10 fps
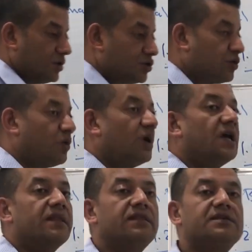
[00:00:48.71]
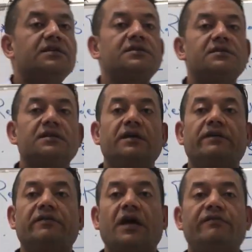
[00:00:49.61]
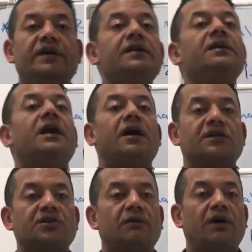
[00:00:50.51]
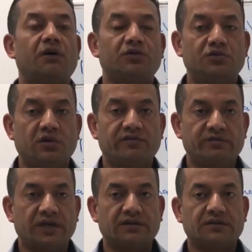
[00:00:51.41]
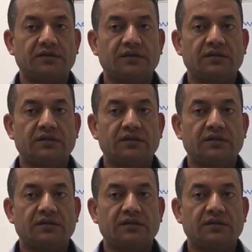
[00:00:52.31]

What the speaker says: So this is a very large amount of blood